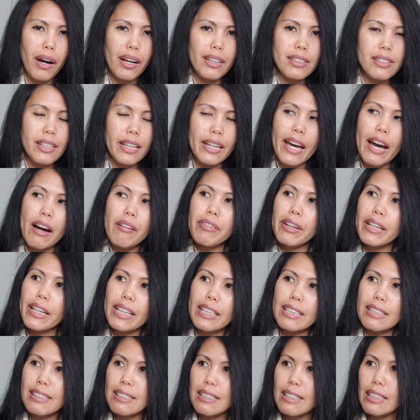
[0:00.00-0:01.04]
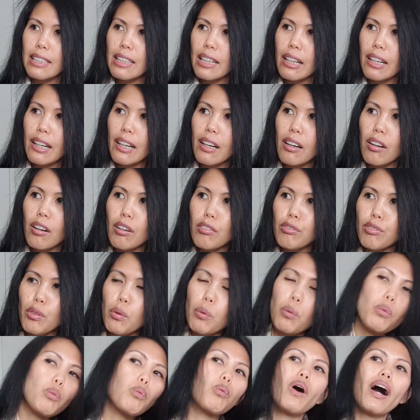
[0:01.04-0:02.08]
pots, I have an idea of
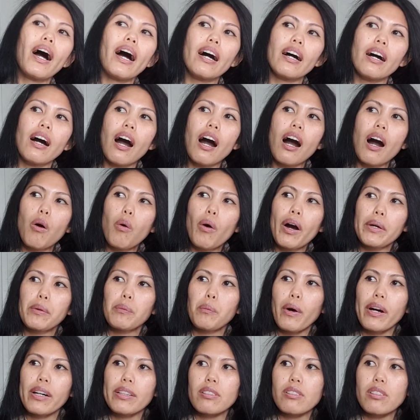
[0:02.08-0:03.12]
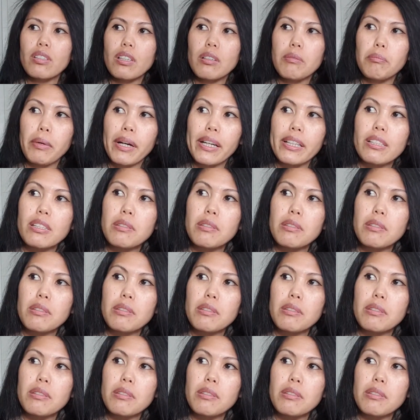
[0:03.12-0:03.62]
how I want my